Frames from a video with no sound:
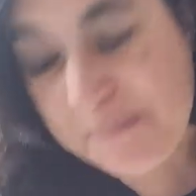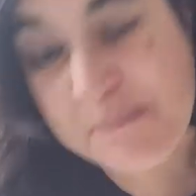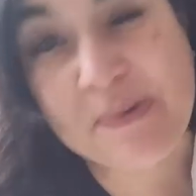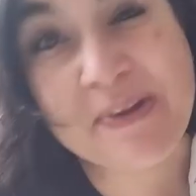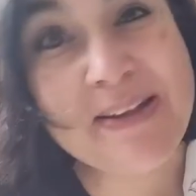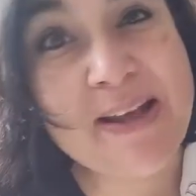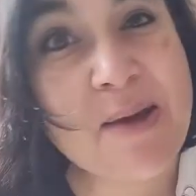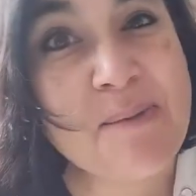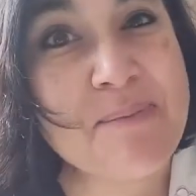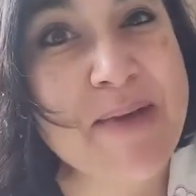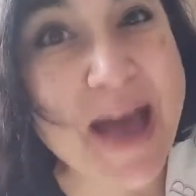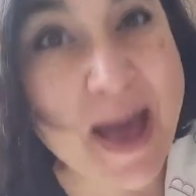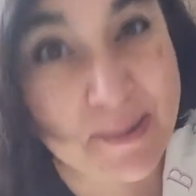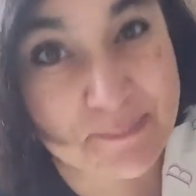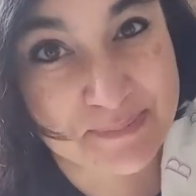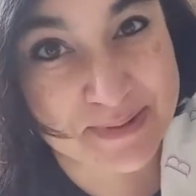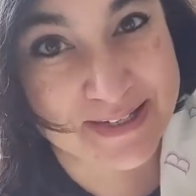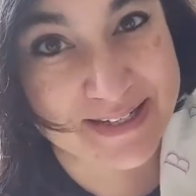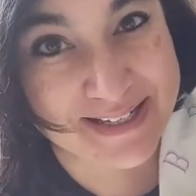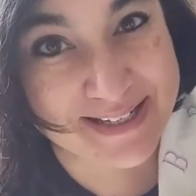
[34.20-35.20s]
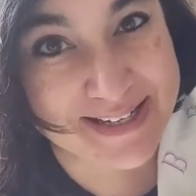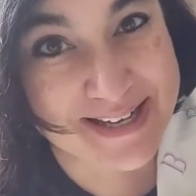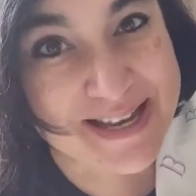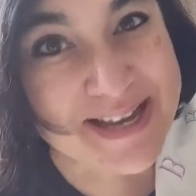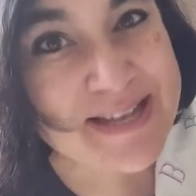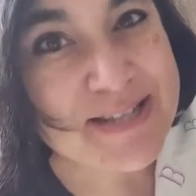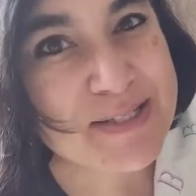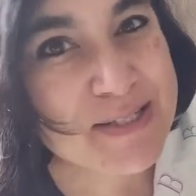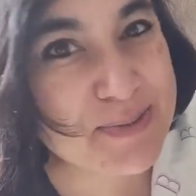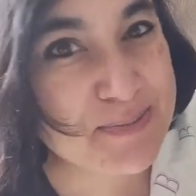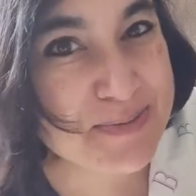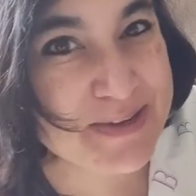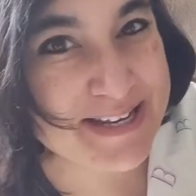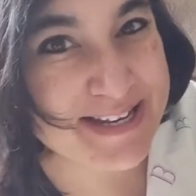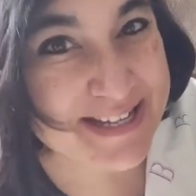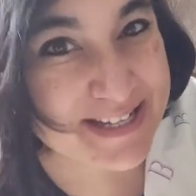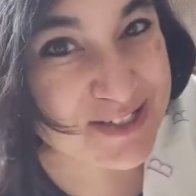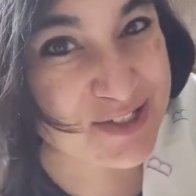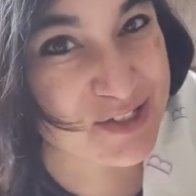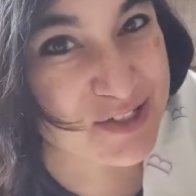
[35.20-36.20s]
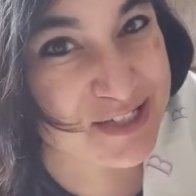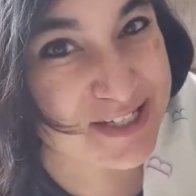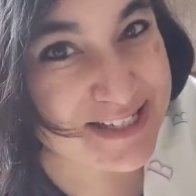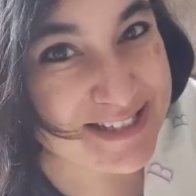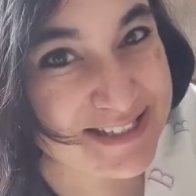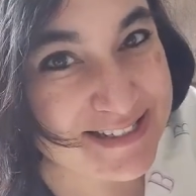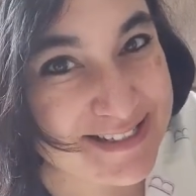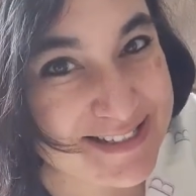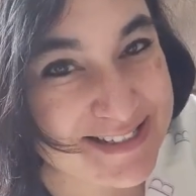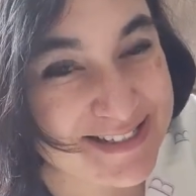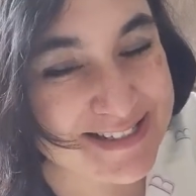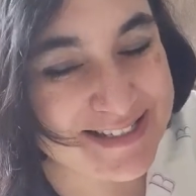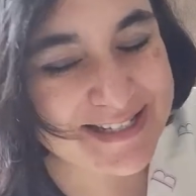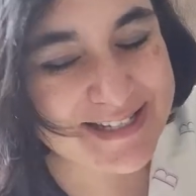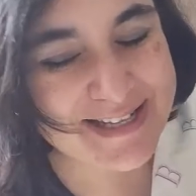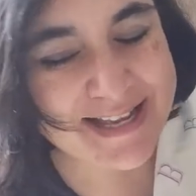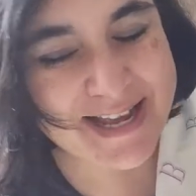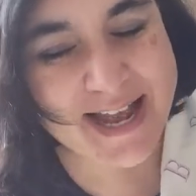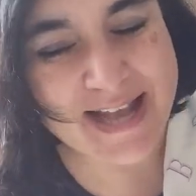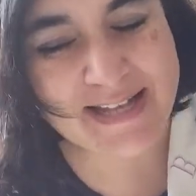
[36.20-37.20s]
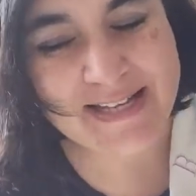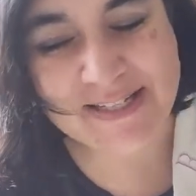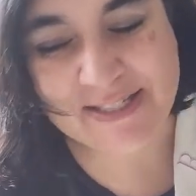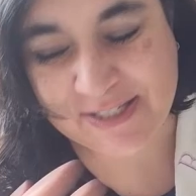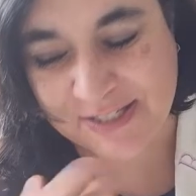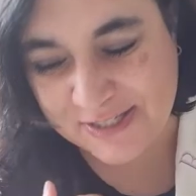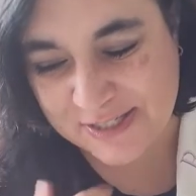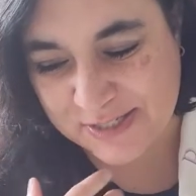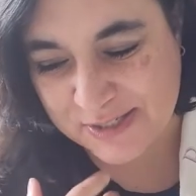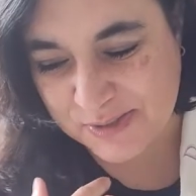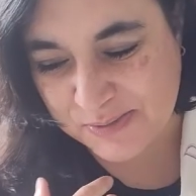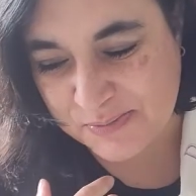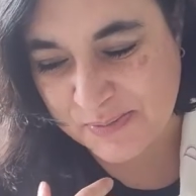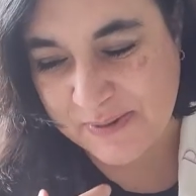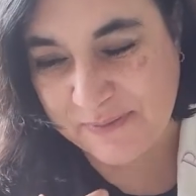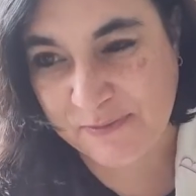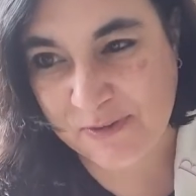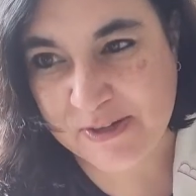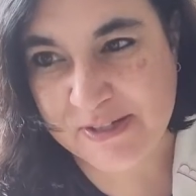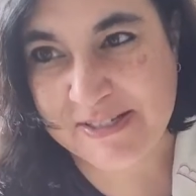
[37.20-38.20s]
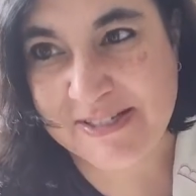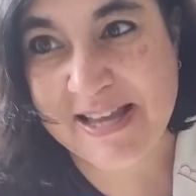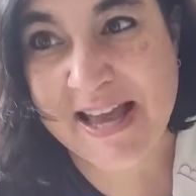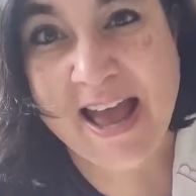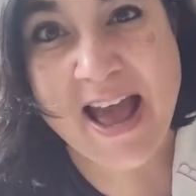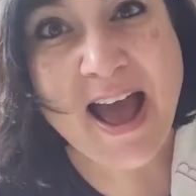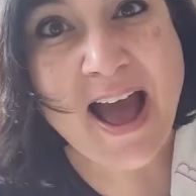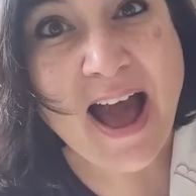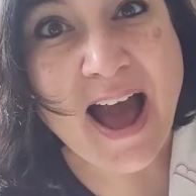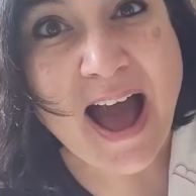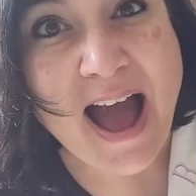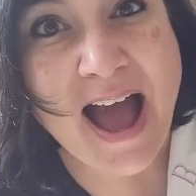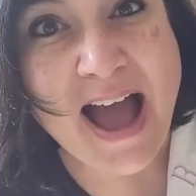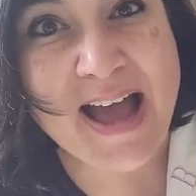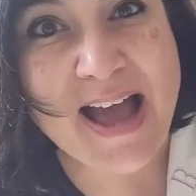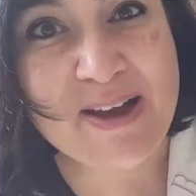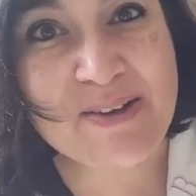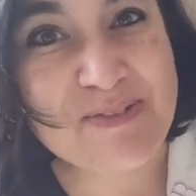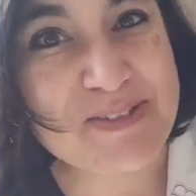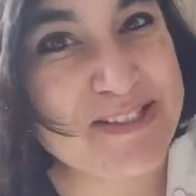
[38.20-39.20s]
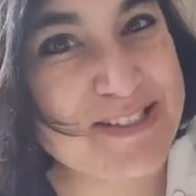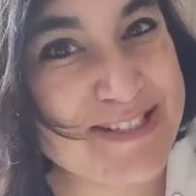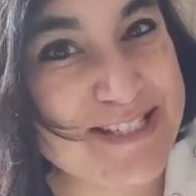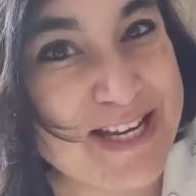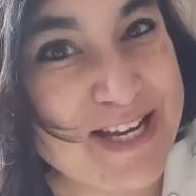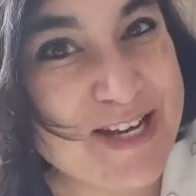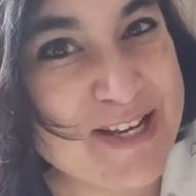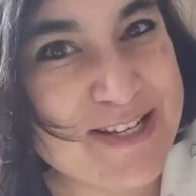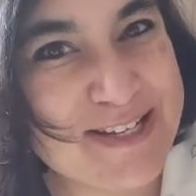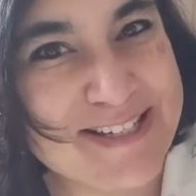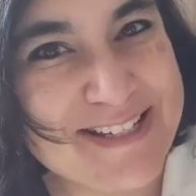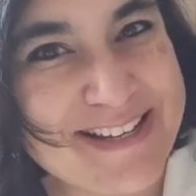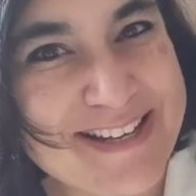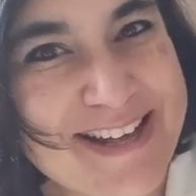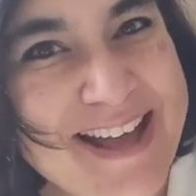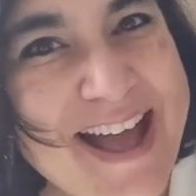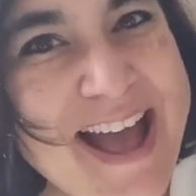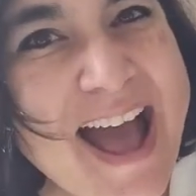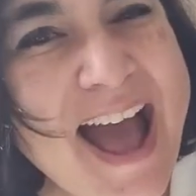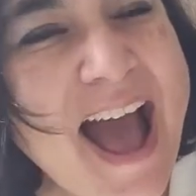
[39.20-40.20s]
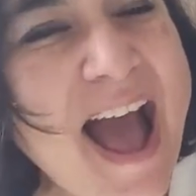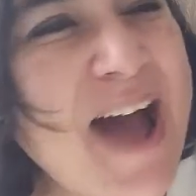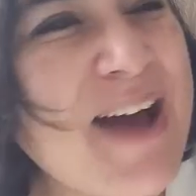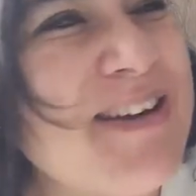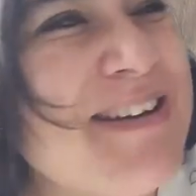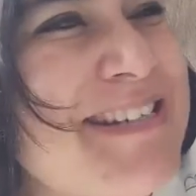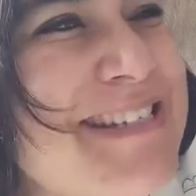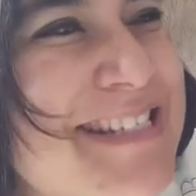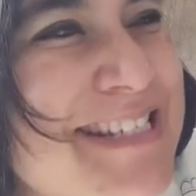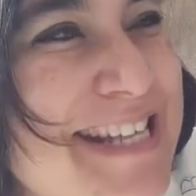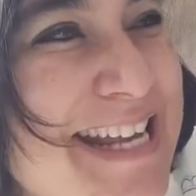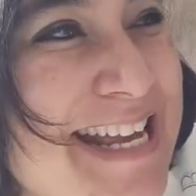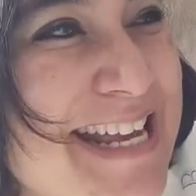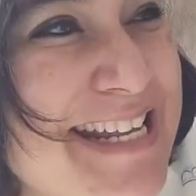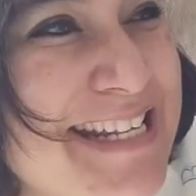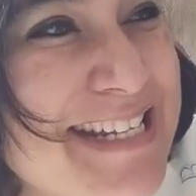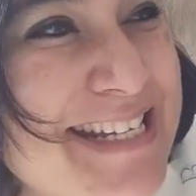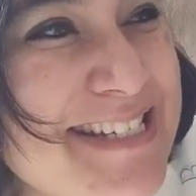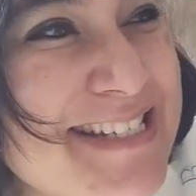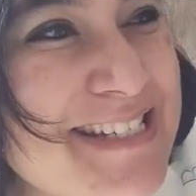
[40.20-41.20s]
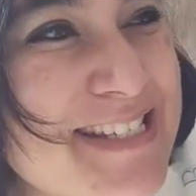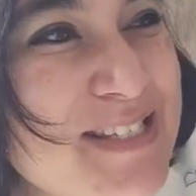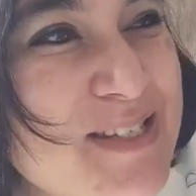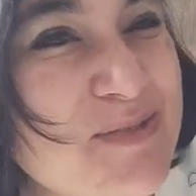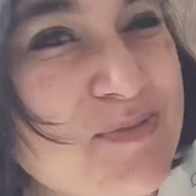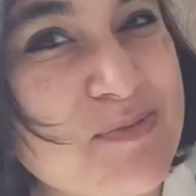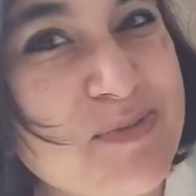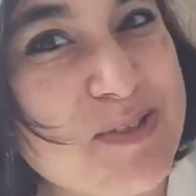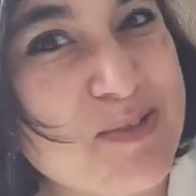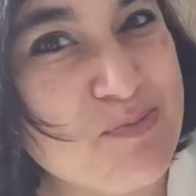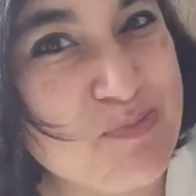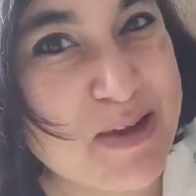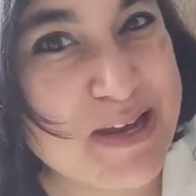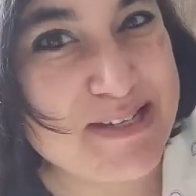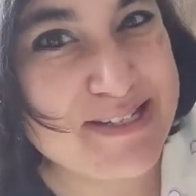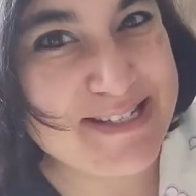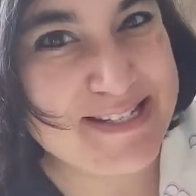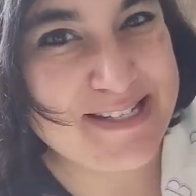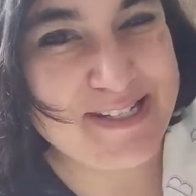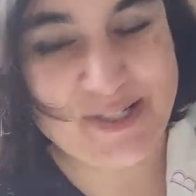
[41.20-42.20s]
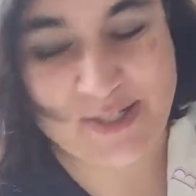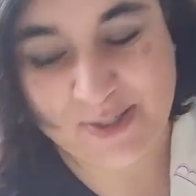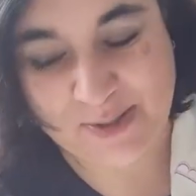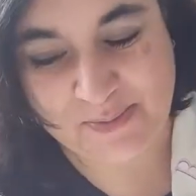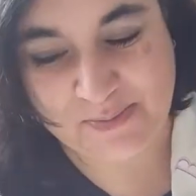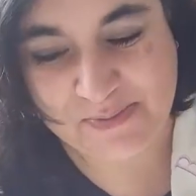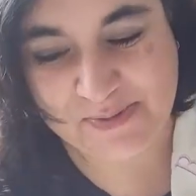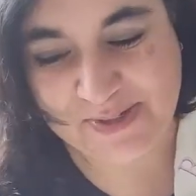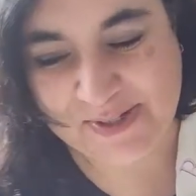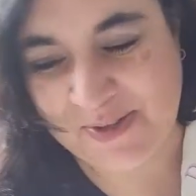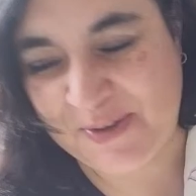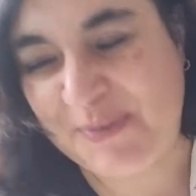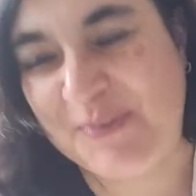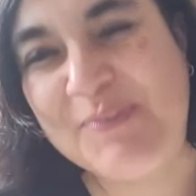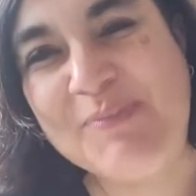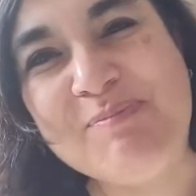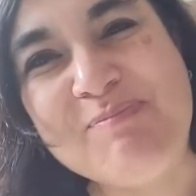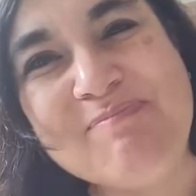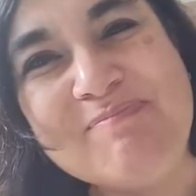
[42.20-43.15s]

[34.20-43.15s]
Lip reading: but I'm happy to be in jeans, and excuse my voice. I was eating some spicy chips, so